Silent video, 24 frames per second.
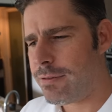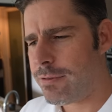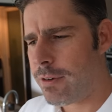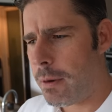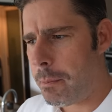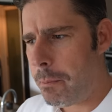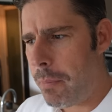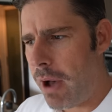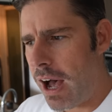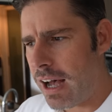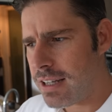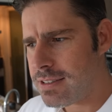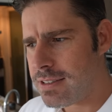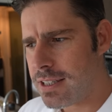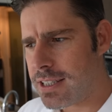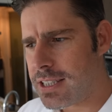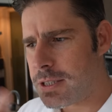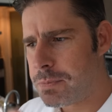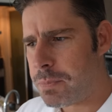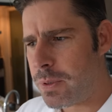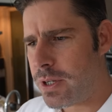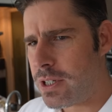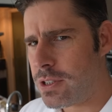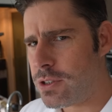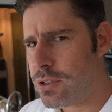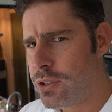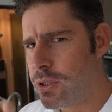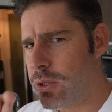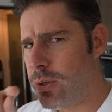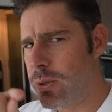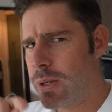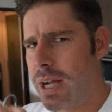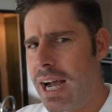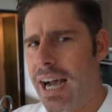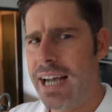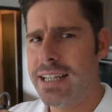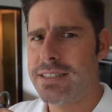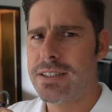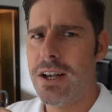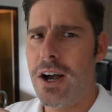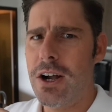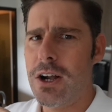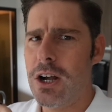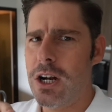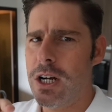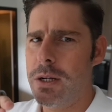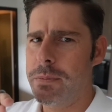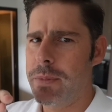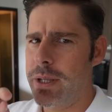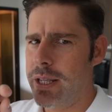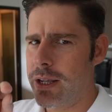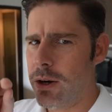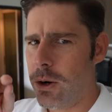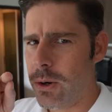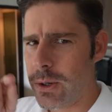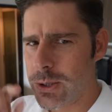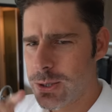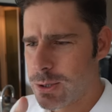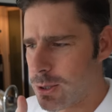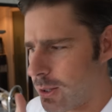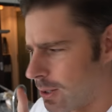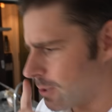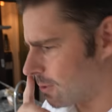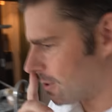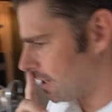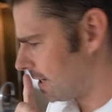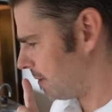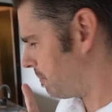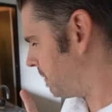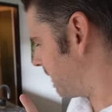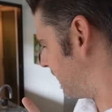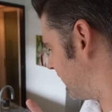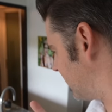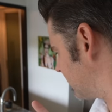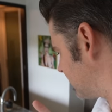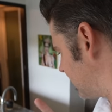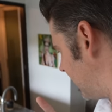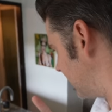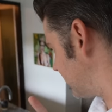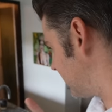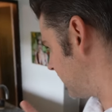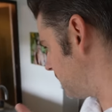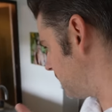From past experience, you guys are gonna be also incredibly excited